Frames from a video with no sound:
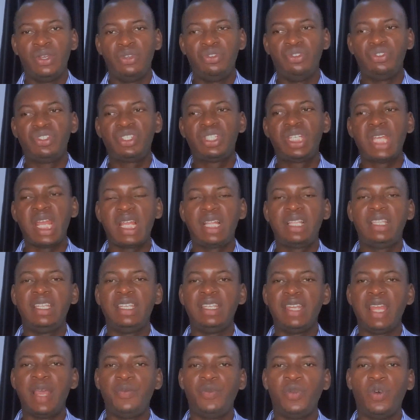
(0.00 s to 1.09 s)
You check the
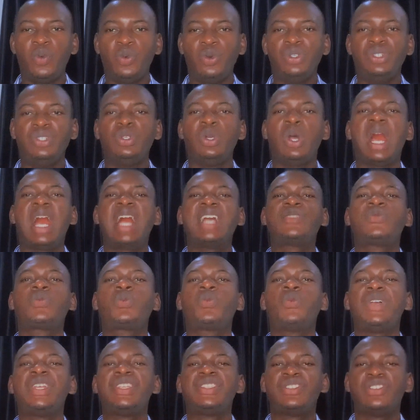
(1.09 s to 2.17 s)
neighborhood, you ask
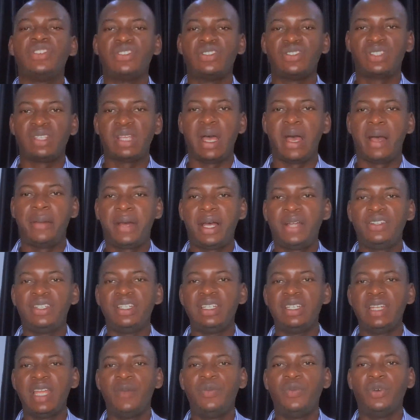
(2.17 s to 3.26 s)
questions around the
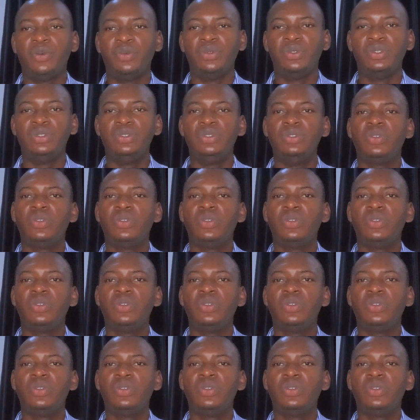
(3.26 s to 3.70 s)
neighborhood,